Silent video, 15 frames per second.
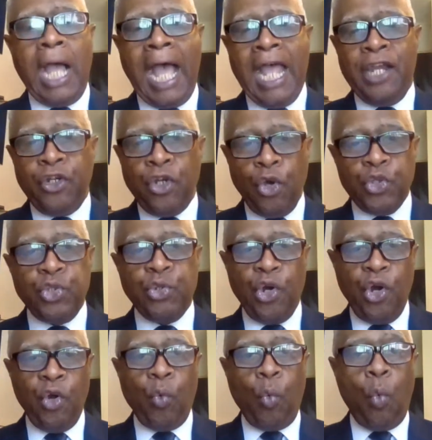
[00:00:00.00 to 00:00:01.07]
I know you
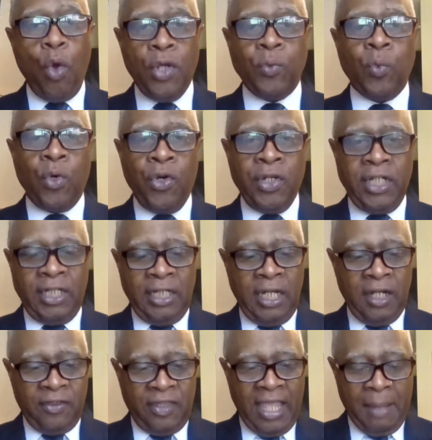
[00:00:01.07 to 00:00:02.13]
heard one word in
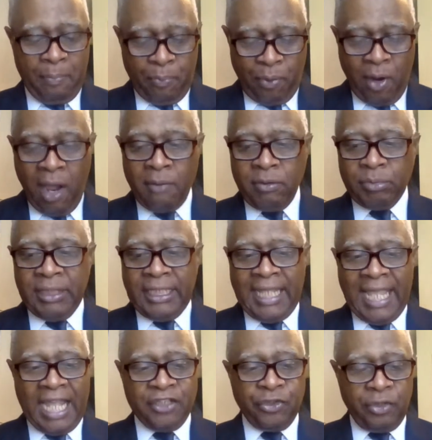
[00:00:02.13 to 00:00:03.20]
there that probably
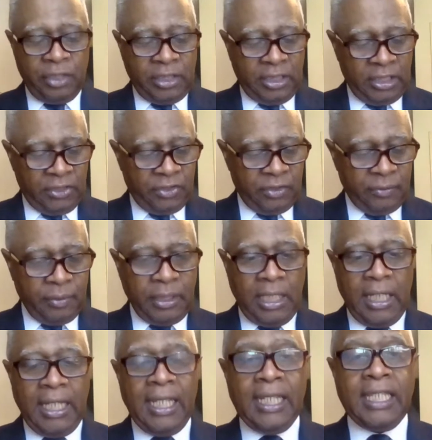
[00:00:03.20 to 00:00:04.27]
got your attention:
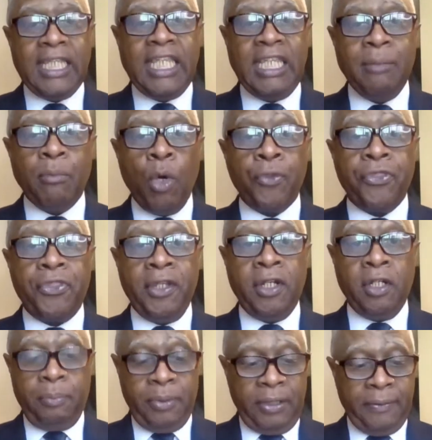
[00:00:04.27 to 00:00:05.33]

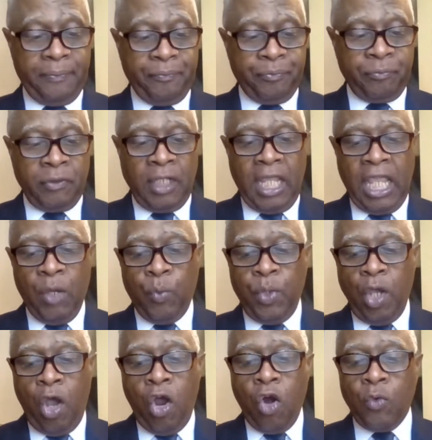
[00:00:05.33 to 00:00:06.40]
chemotherapy. And
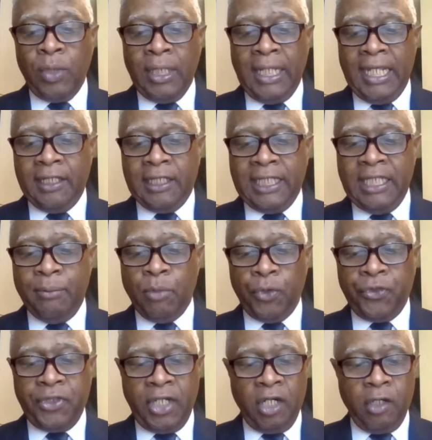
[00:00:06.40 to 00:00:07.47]
we all relate
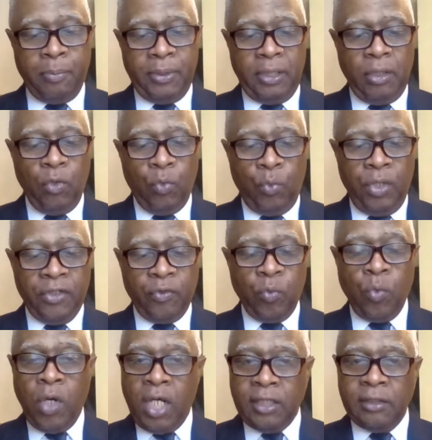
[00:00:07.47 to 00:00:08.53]
chemotherapy with
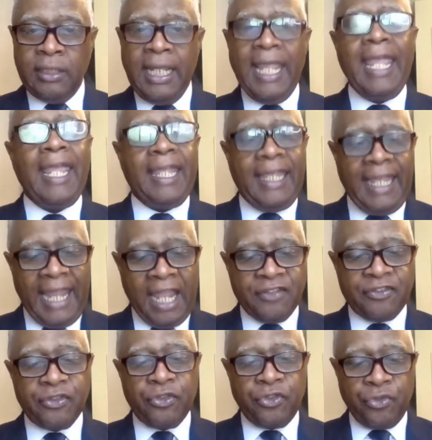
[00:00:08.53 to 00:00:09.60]
what?
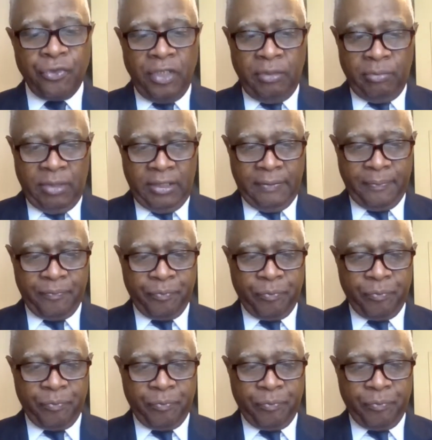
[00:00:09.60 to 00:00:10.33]
Cancer treatment.